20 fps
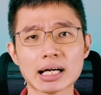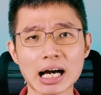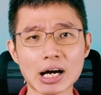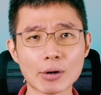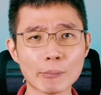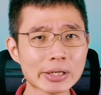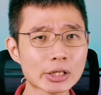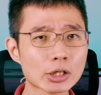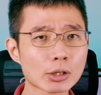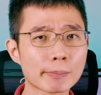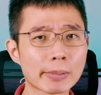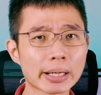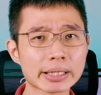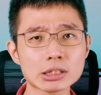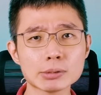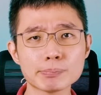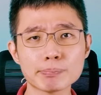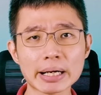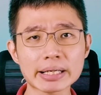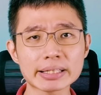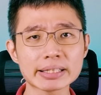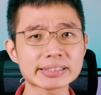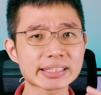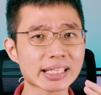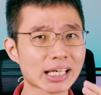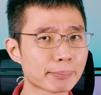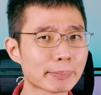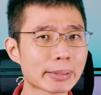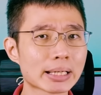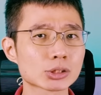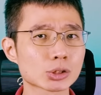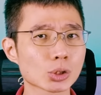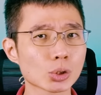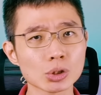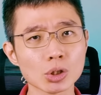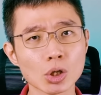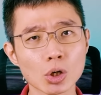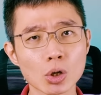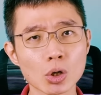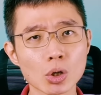I will got money buy this
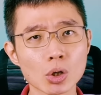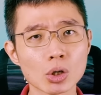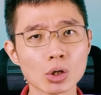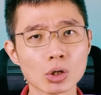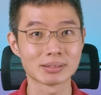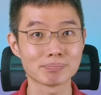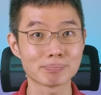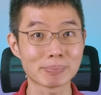Amazon oh.